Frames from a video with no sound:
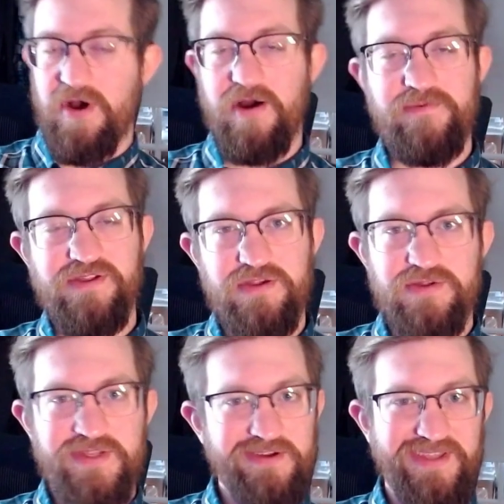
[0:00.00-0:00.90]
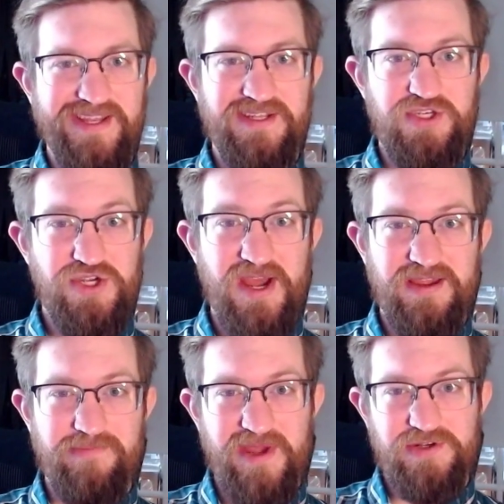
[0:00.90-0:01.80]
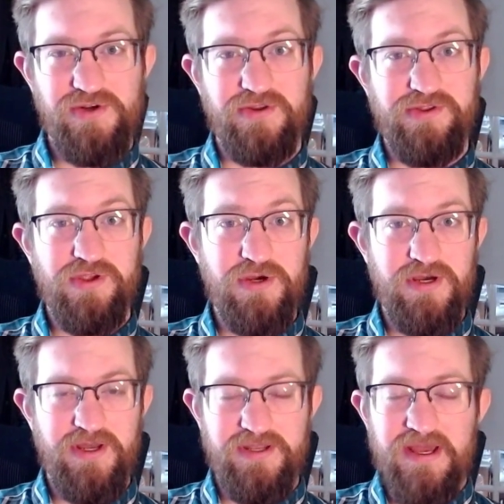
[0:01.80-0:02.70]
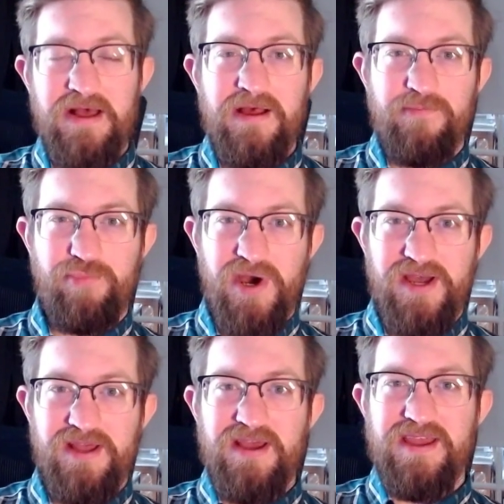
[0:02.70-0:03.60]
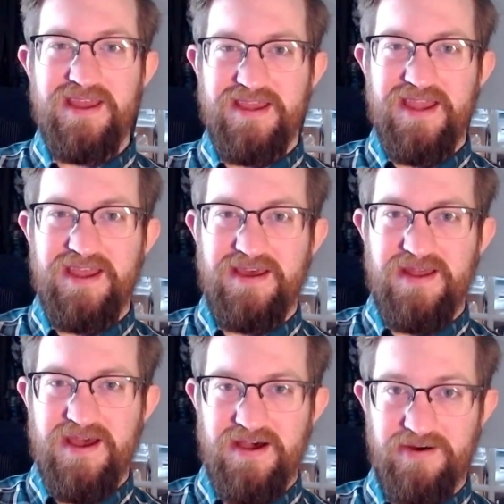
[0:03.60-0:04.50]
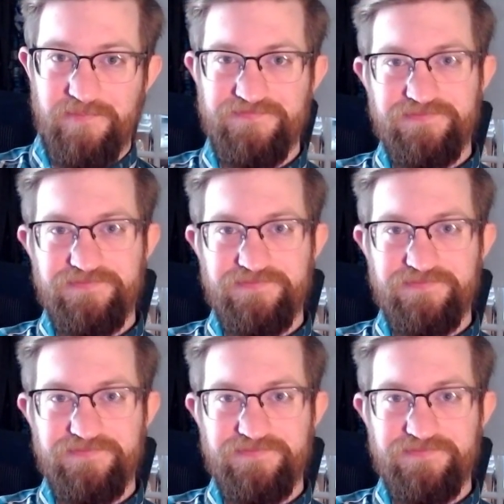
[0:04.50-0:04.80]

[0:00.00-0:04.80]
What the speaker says: Obviously, you still need to check and make sure it's good, but it can help.